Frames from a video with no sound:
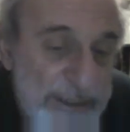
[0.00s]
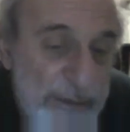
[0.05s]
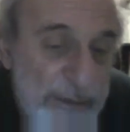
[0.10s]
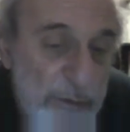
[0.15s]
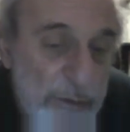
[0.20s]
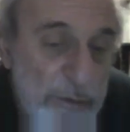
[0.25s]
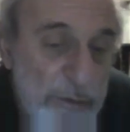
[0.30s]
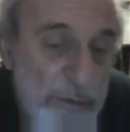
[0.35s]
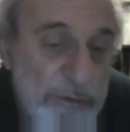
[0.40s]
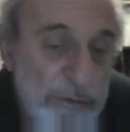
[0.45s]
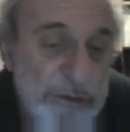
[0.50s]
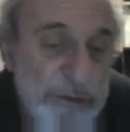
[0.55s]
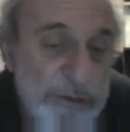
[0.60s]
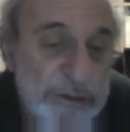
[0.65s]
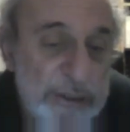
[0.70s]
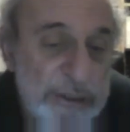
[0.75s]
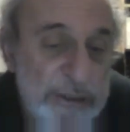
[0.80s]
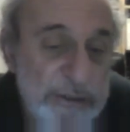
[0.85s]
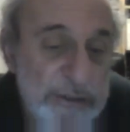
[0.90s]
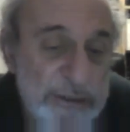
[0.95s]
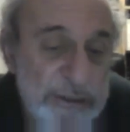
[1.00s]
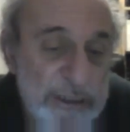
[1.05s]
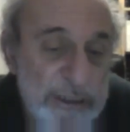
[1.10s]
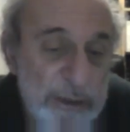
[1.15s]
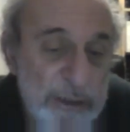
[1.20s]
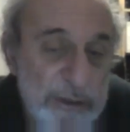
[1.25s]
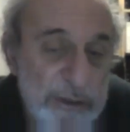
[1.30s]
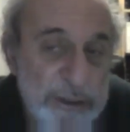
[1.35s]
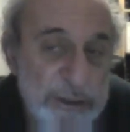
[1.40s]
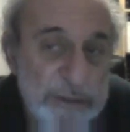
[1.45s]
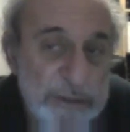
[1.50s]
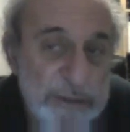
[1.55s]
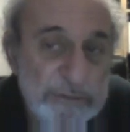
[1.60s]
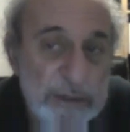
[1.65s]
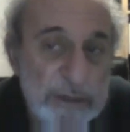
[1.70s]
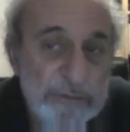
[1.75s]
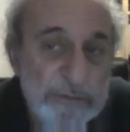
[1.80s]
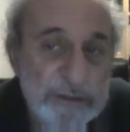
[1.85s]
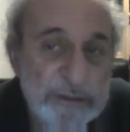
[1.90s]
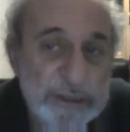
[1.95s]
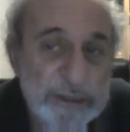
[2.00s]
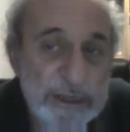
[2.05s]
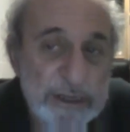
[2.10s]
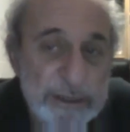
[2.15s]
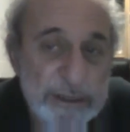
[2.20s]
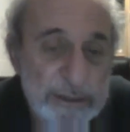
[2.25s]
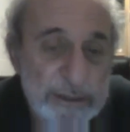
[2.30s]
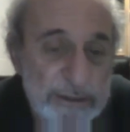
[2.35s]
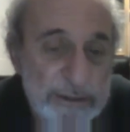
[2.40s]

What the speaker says: were all just a continuation of each other.